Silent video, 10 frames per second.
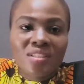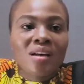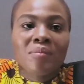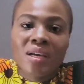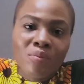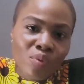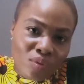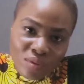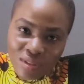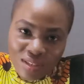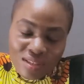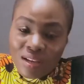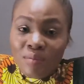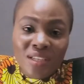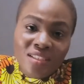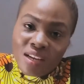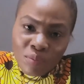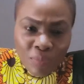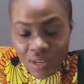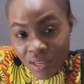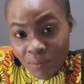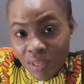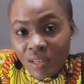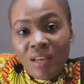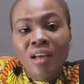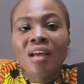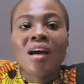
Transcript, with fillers: What are my bonuses? How much are you paying me?